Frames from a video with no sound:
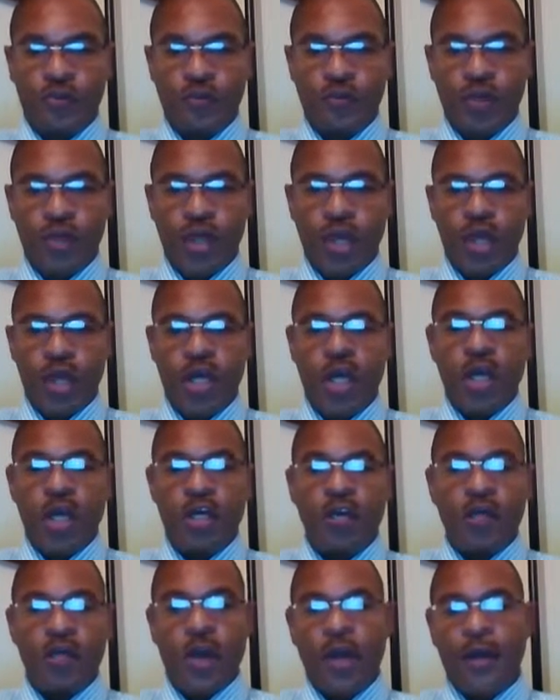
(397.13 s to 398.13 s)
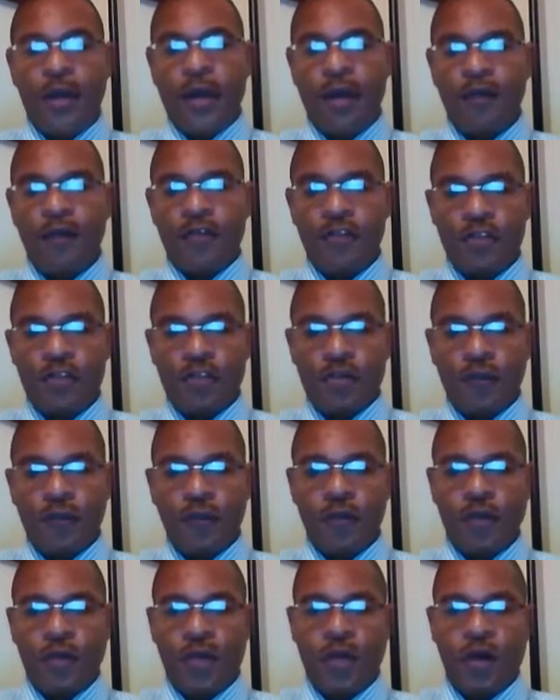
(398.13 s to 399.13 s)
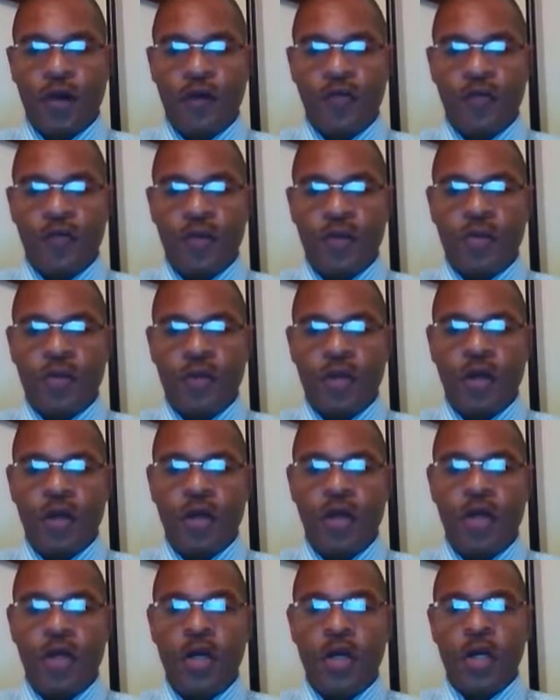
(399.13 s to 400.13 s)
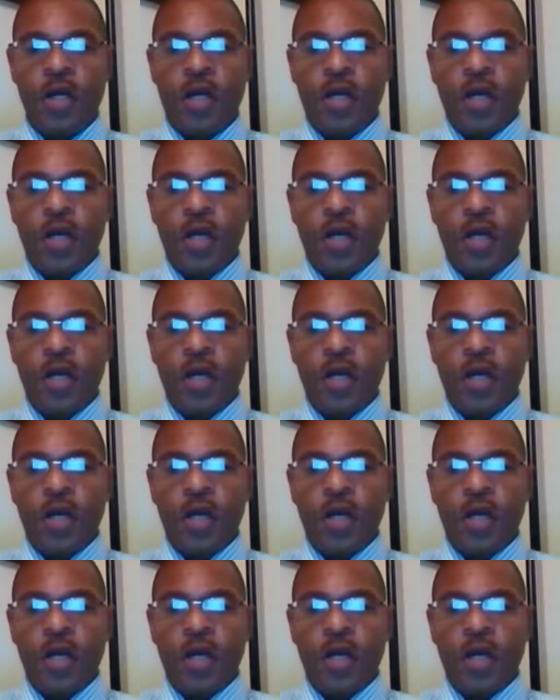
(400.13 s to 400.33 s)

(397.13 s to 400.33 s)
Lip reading: Okay. He ran a cafeteria for the government there,